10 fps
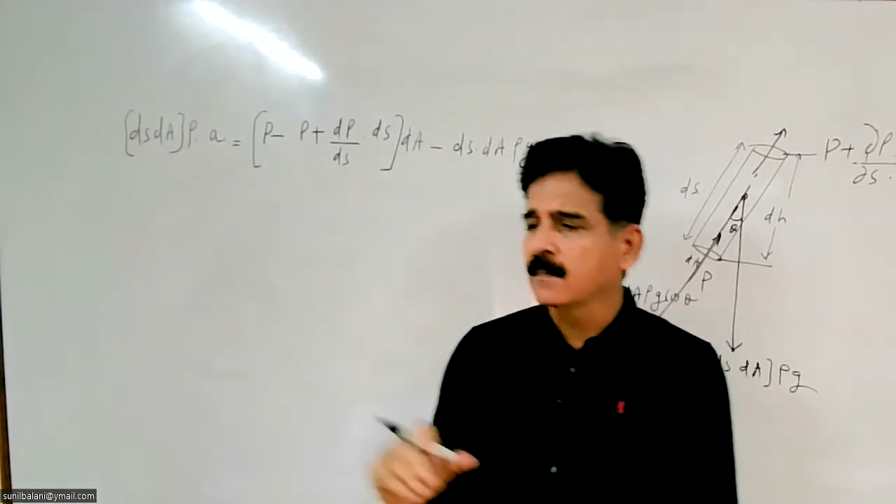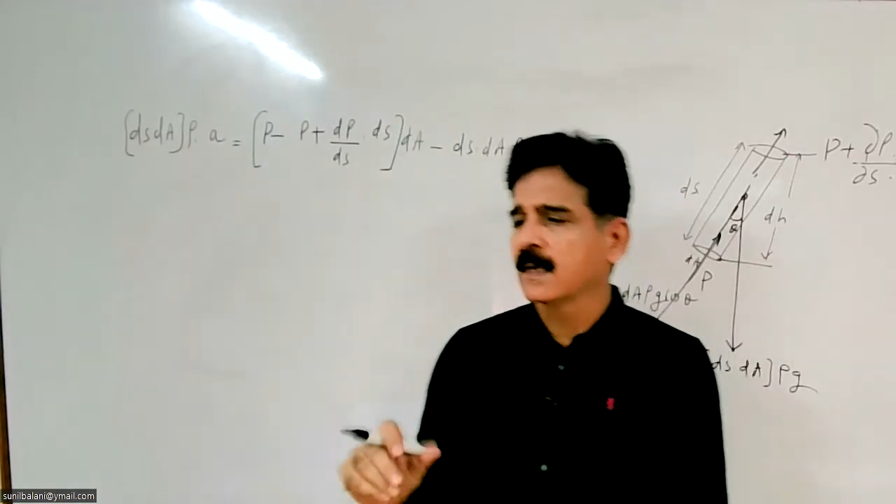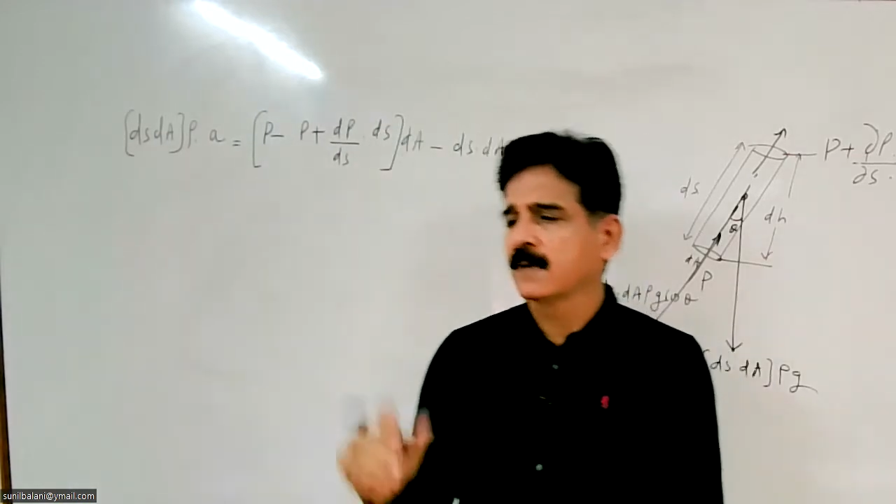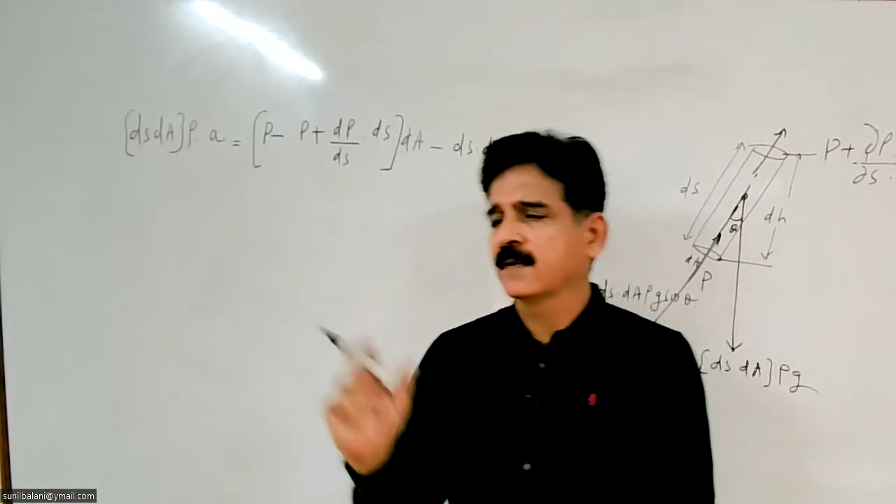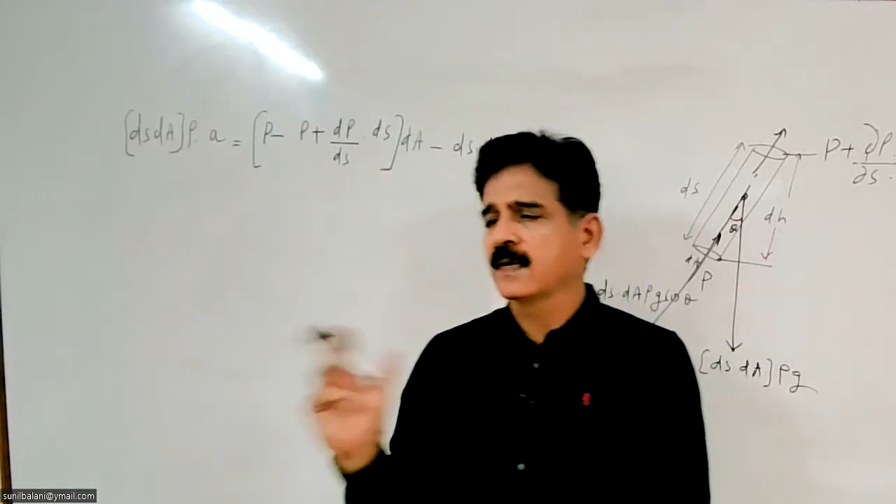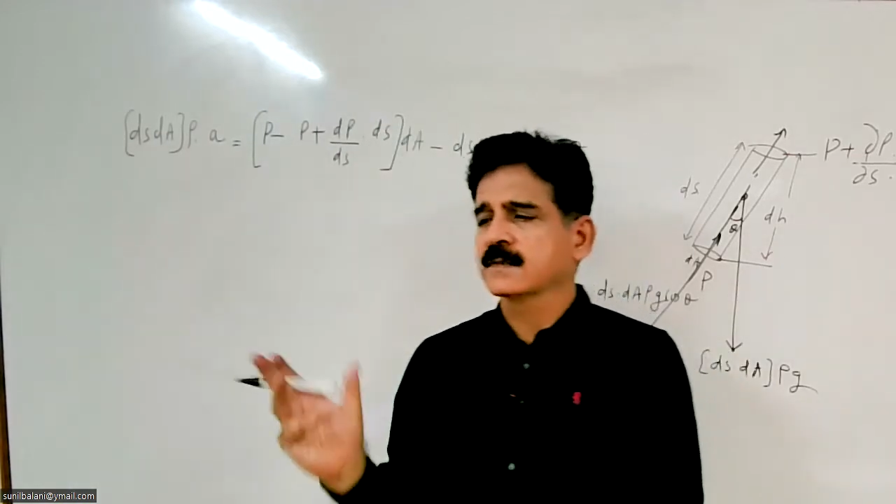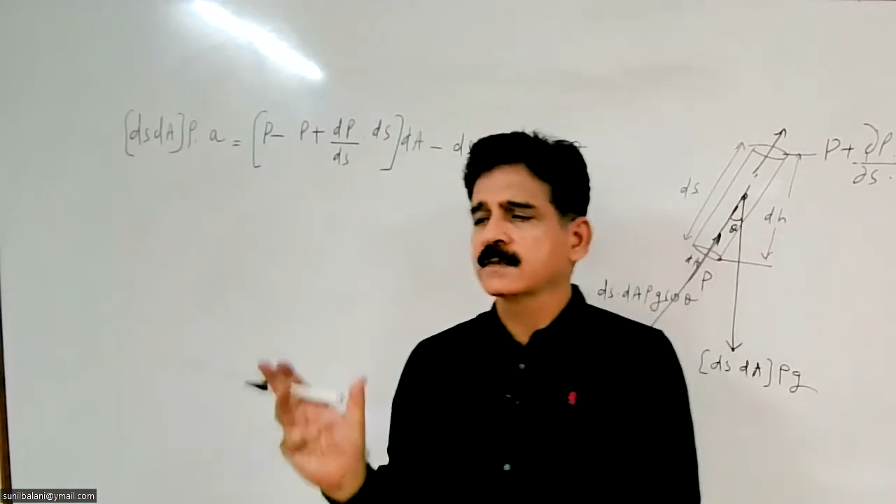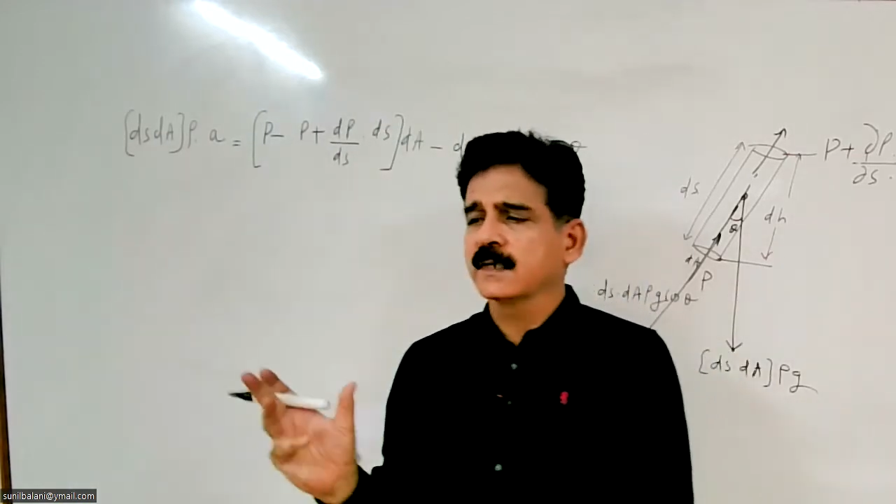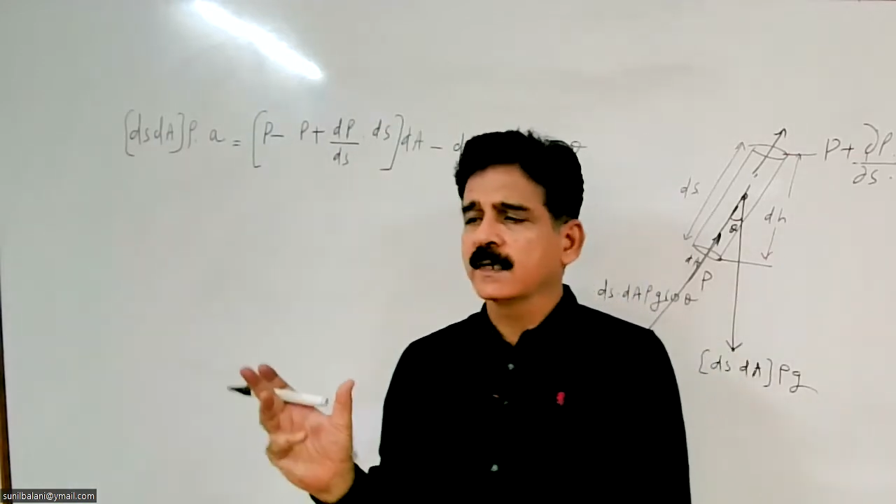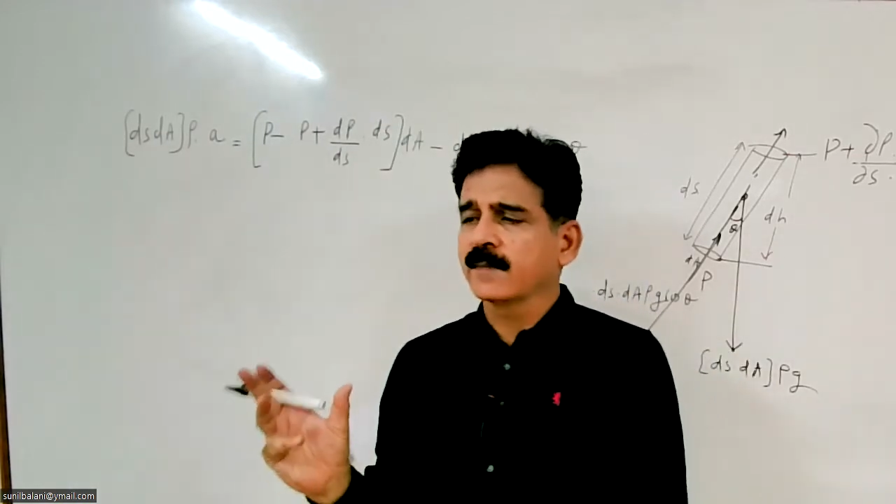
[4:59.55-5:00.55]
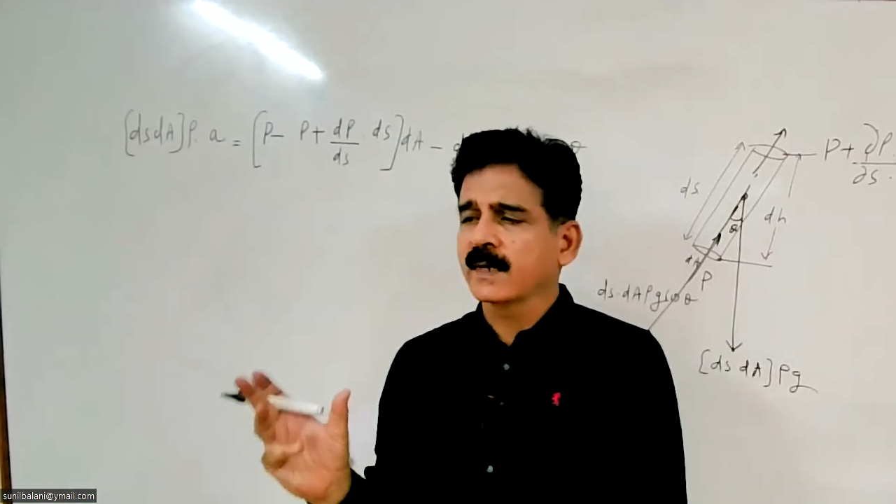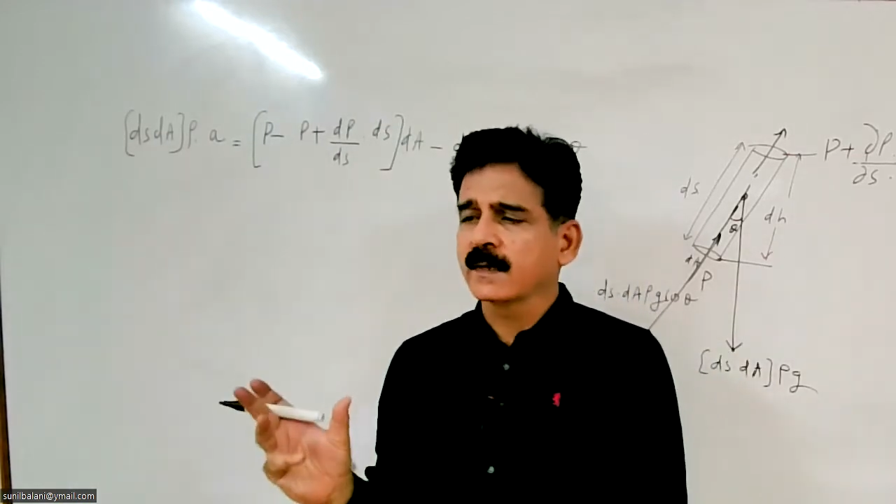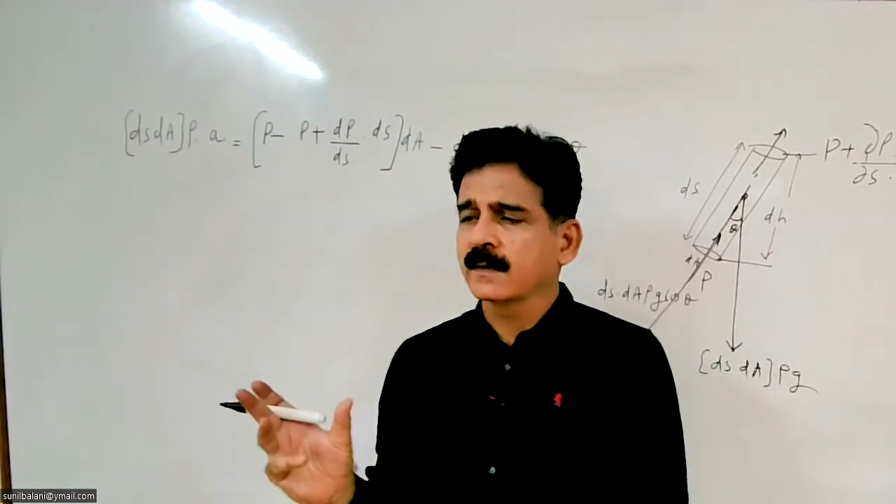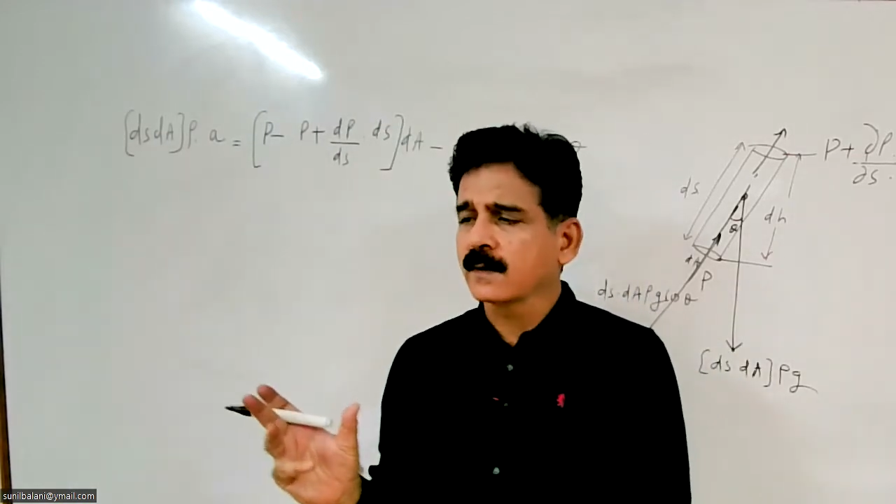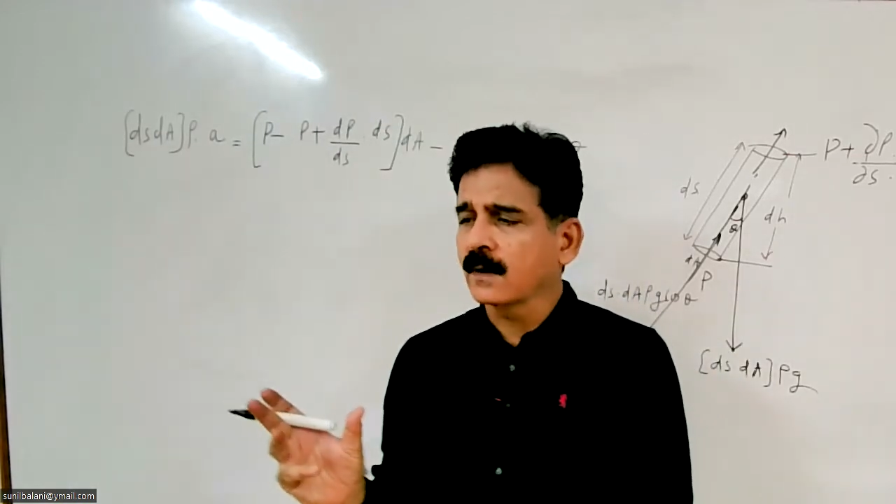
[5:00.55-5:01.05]
and velocity
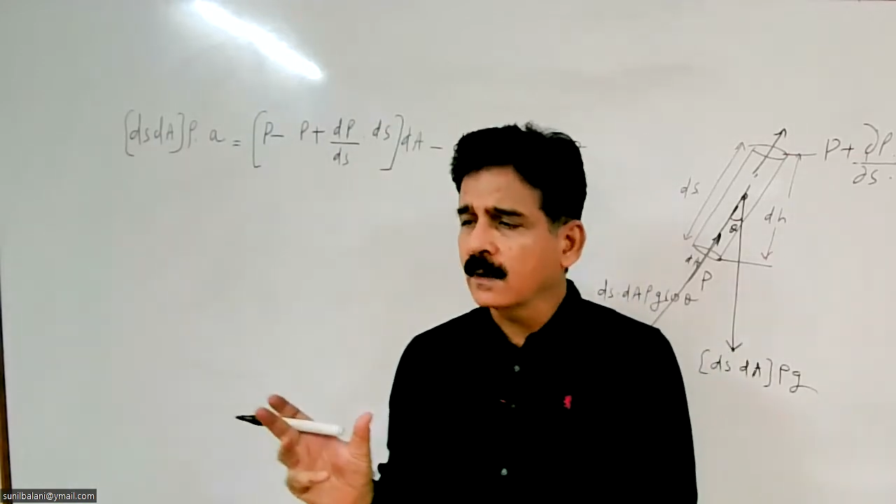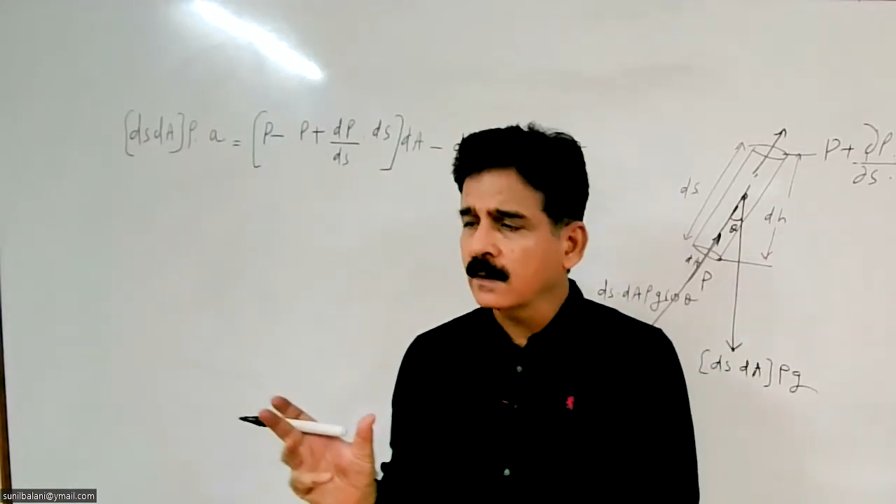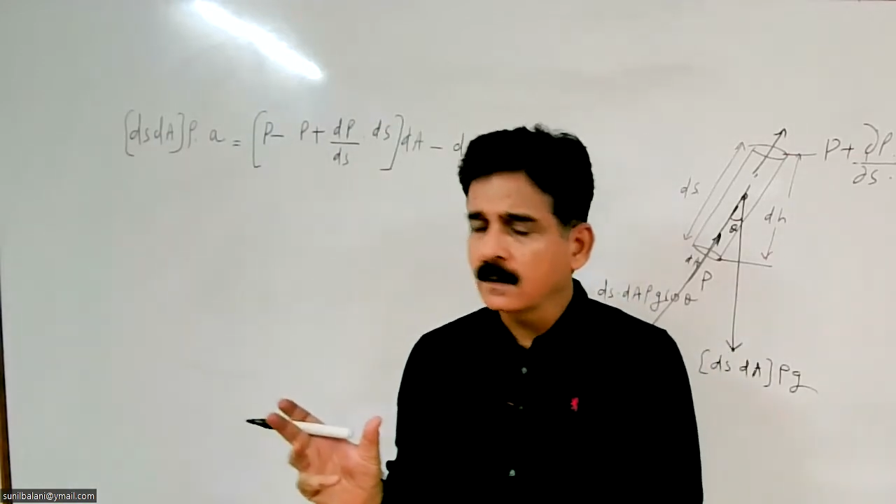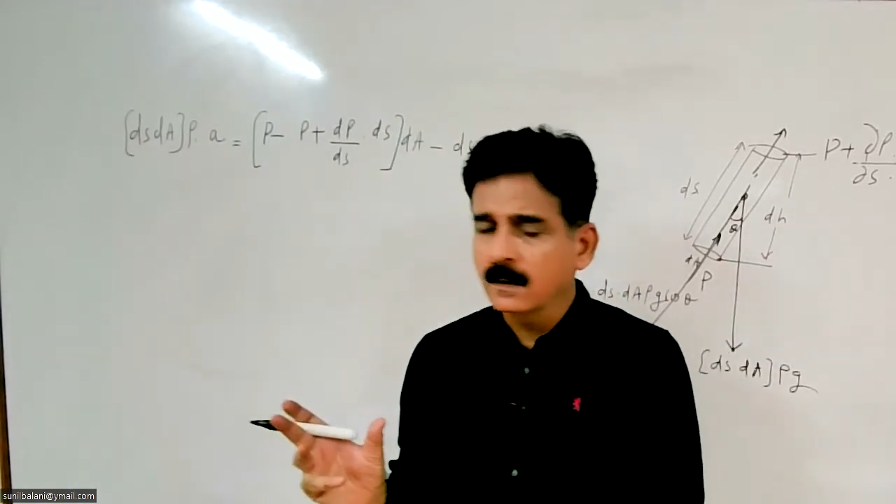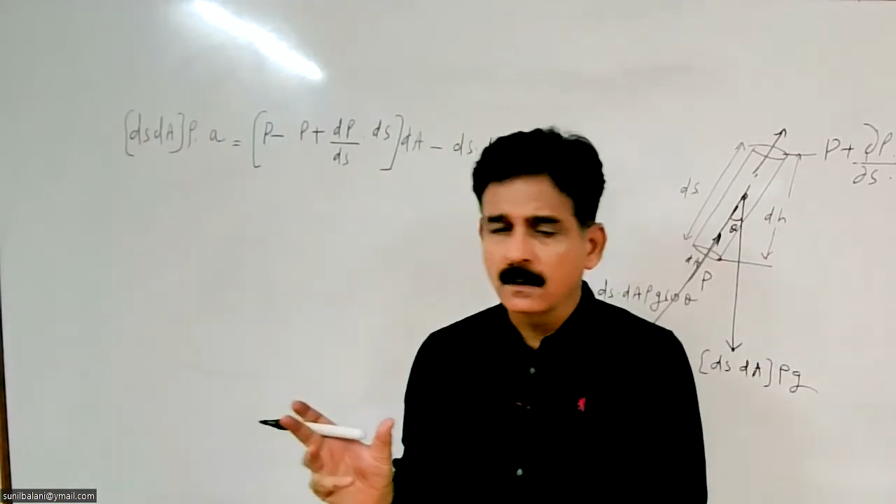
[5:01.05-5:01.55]
dependent on